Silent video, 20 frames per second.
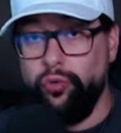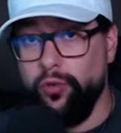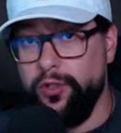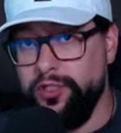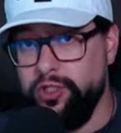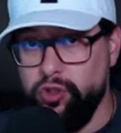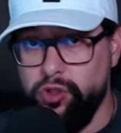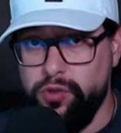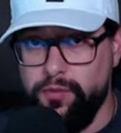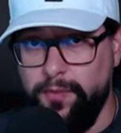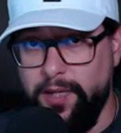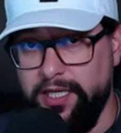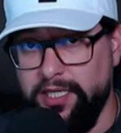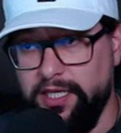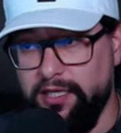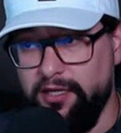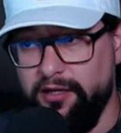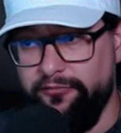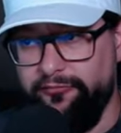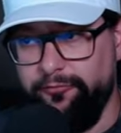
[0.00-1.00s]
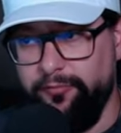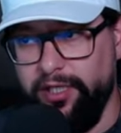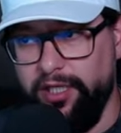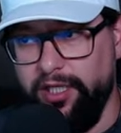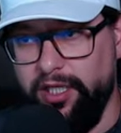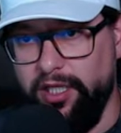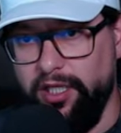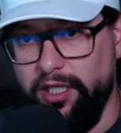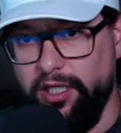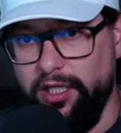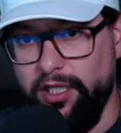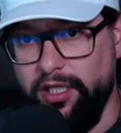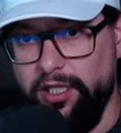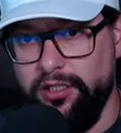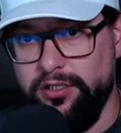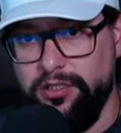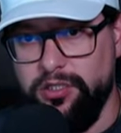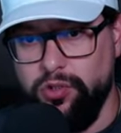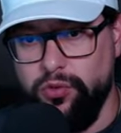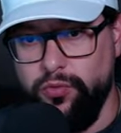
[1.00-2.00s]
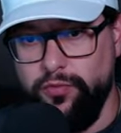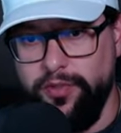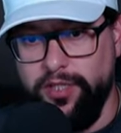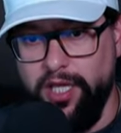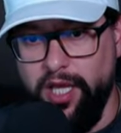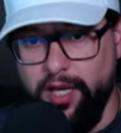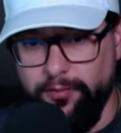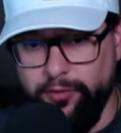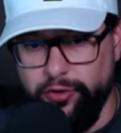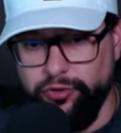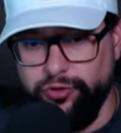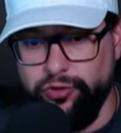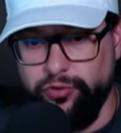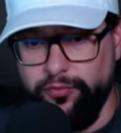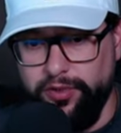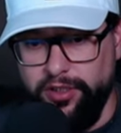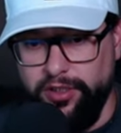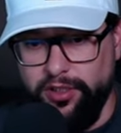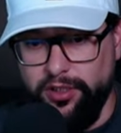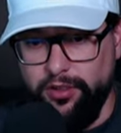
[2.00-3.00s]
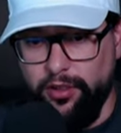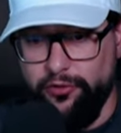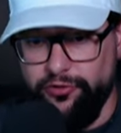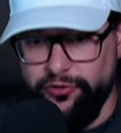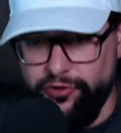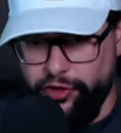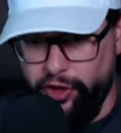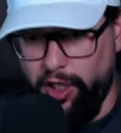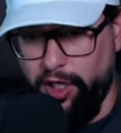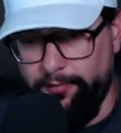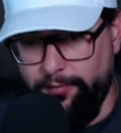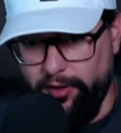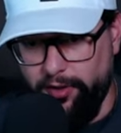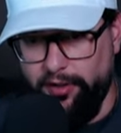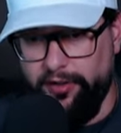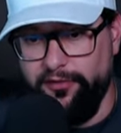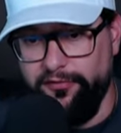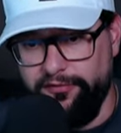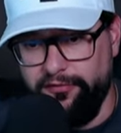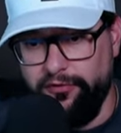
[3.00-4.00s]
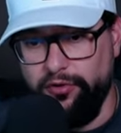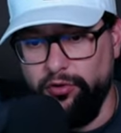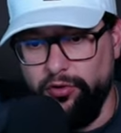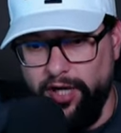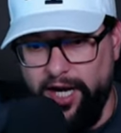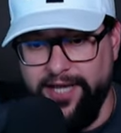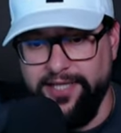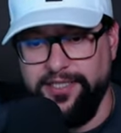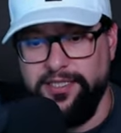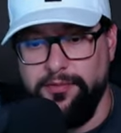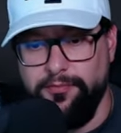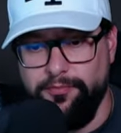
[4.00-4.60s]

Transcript: want to spend enough money in it to be able to be on top of your item